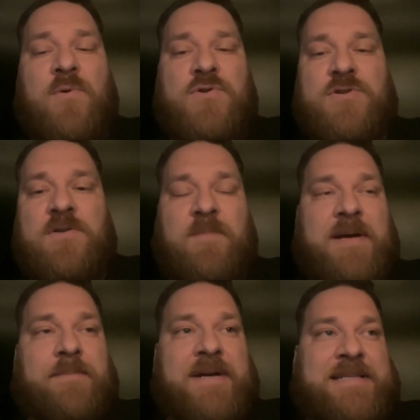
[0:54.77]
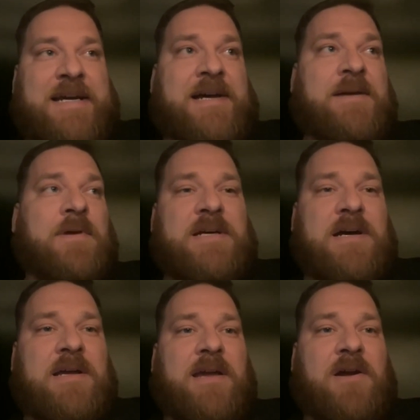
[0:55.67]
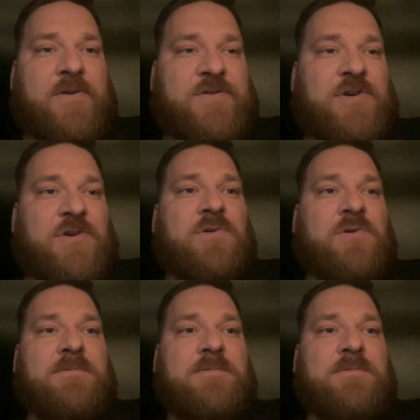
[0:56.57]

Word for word: portion of my, my time uh, it also